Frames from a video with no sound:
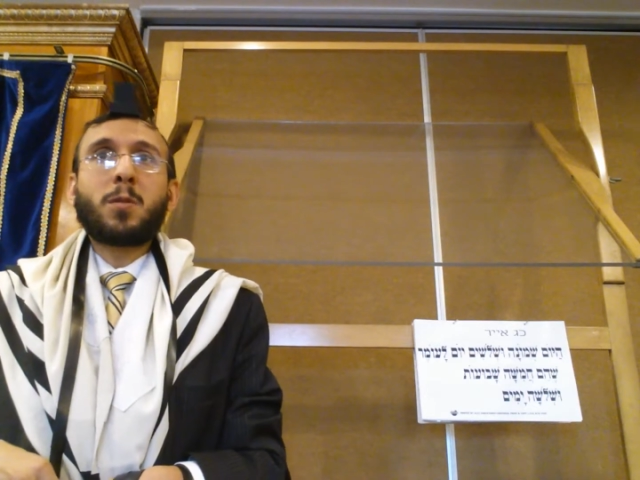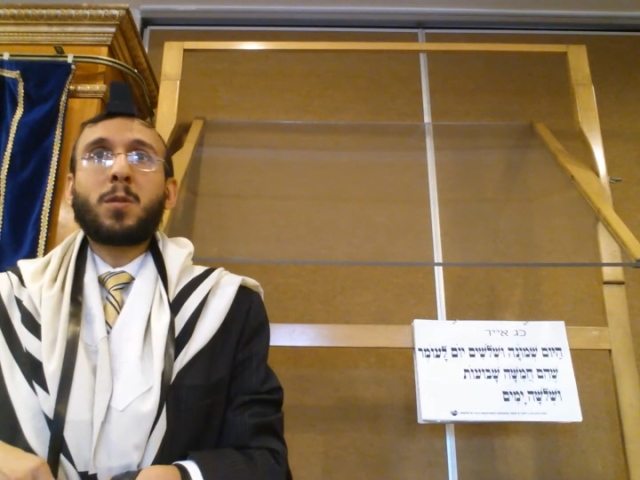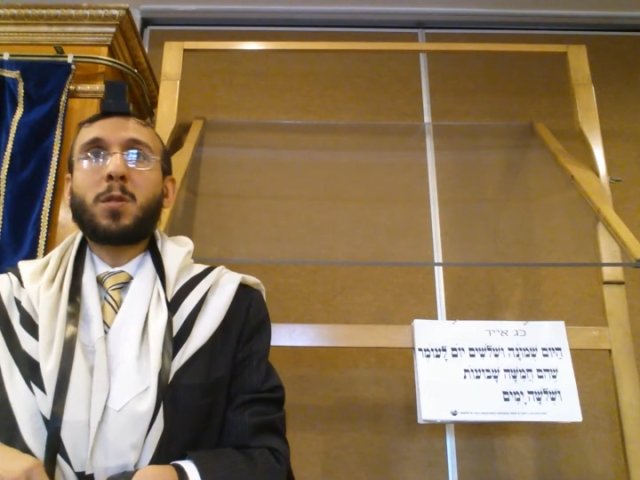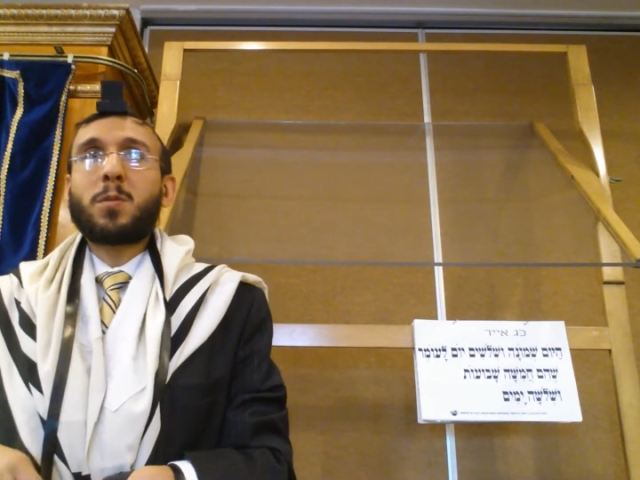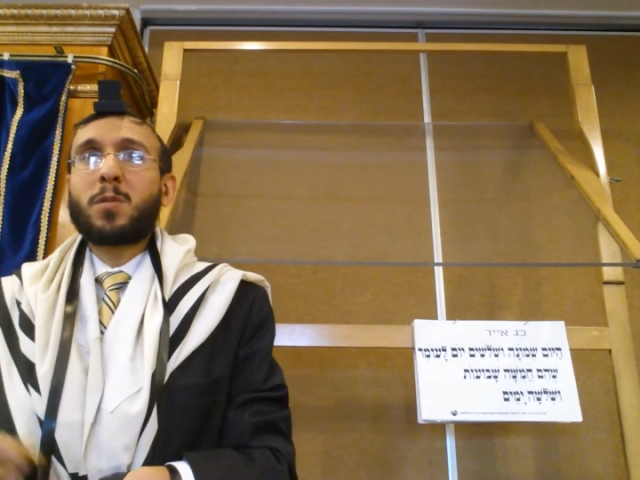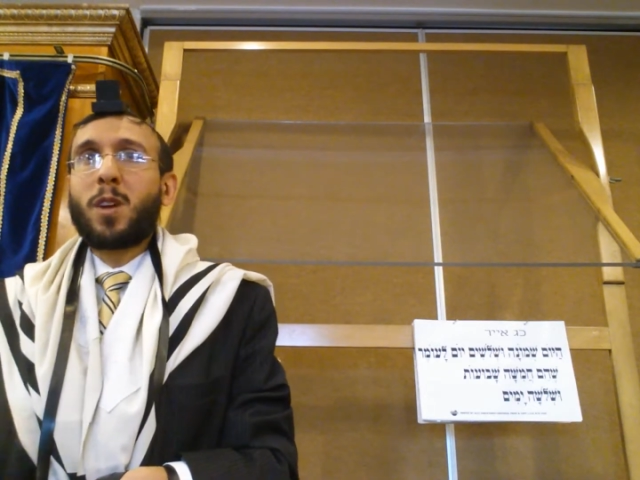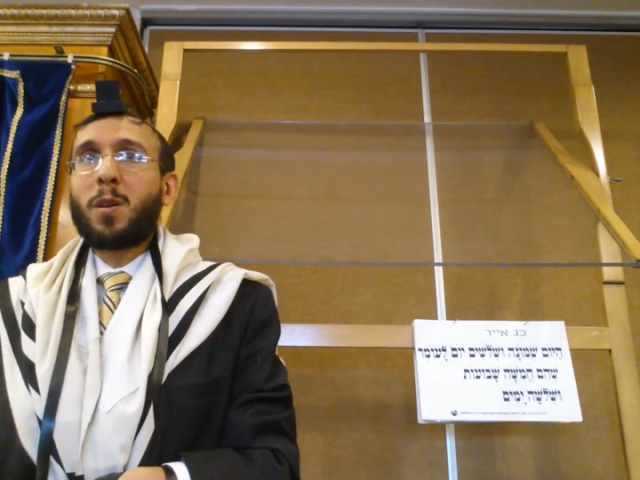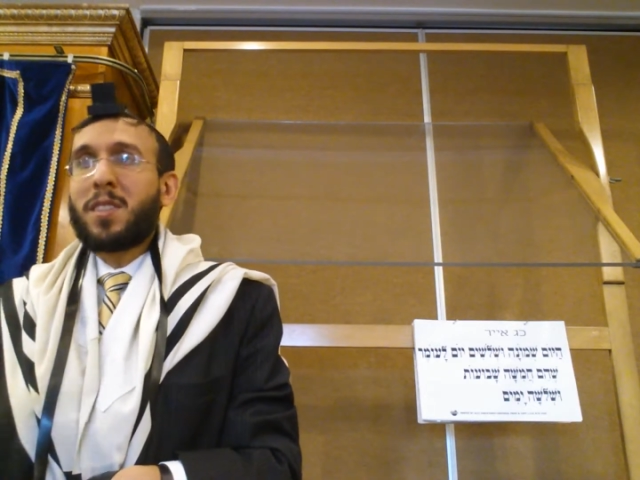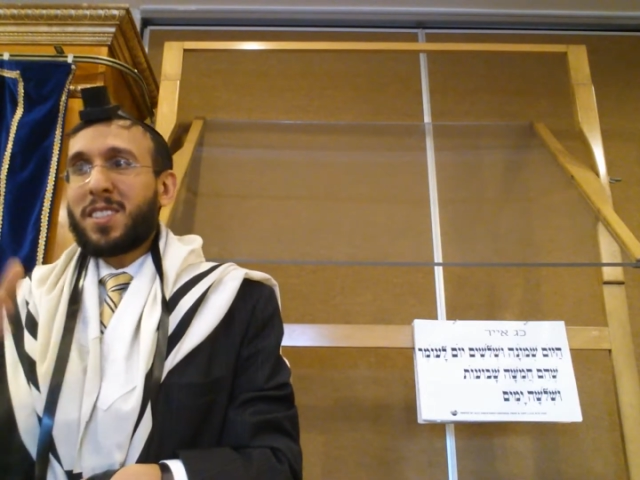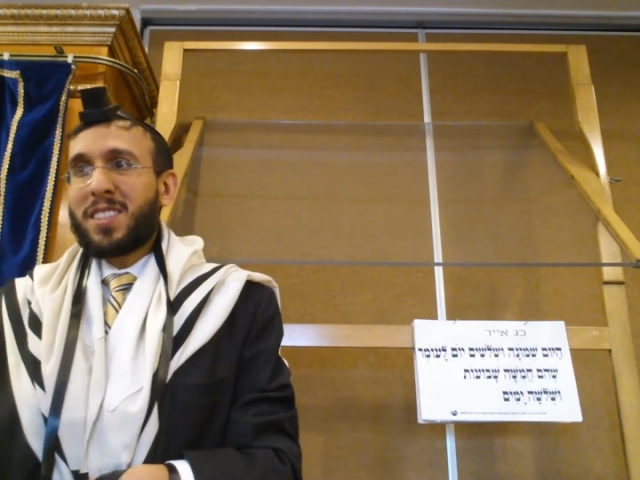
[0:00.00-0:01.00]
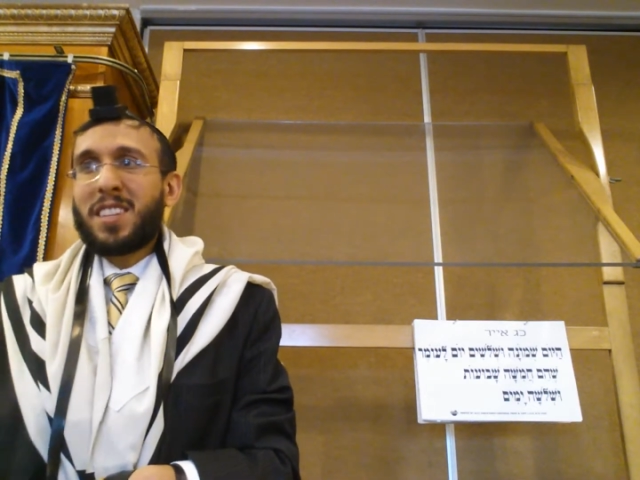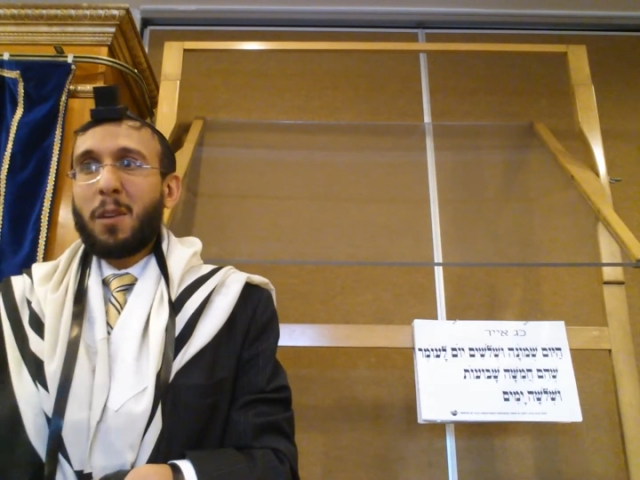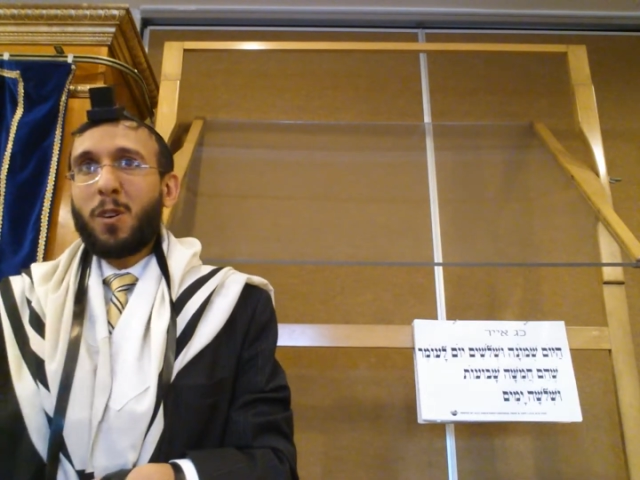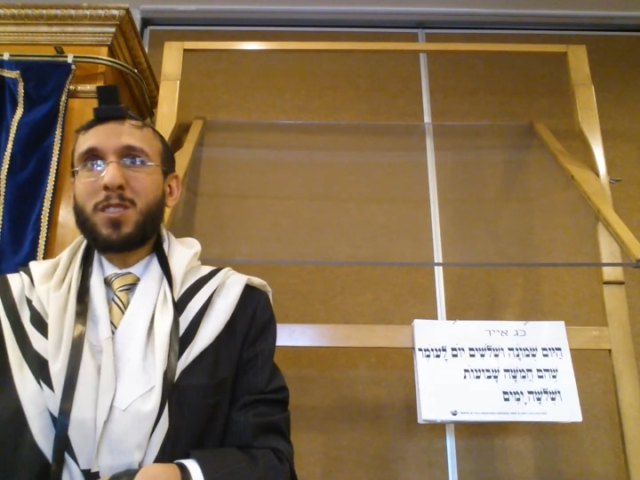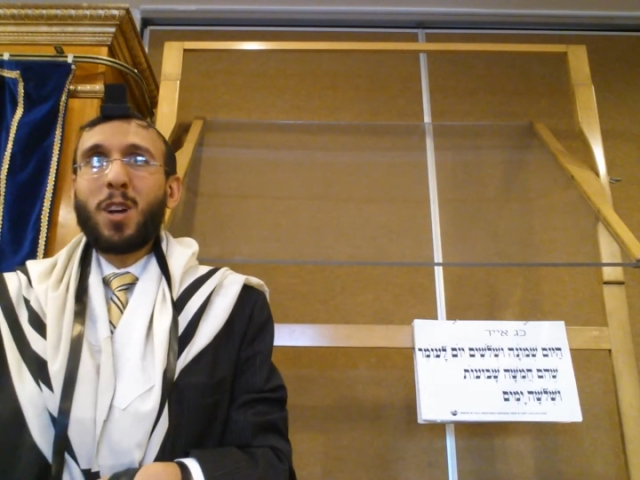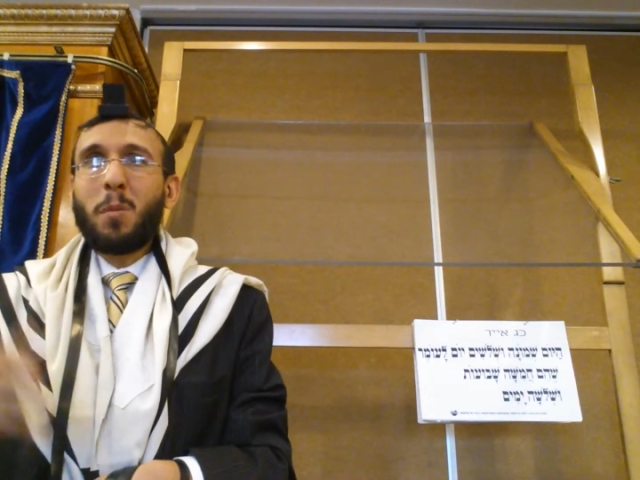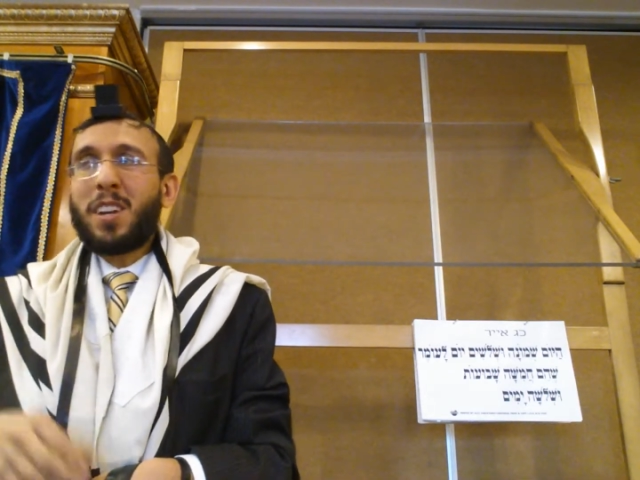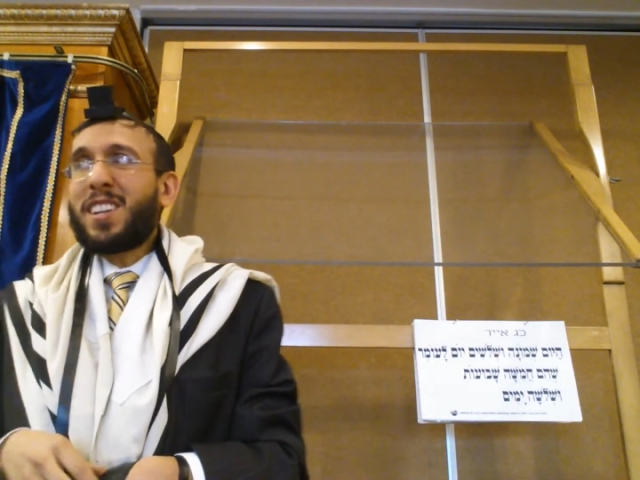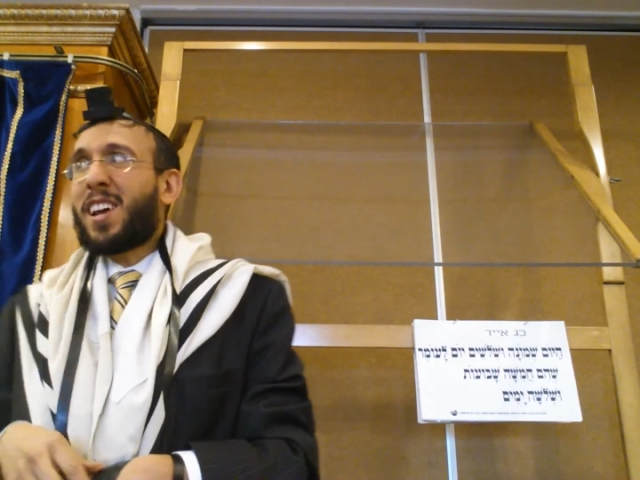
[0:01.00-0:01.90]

So, so there was somebody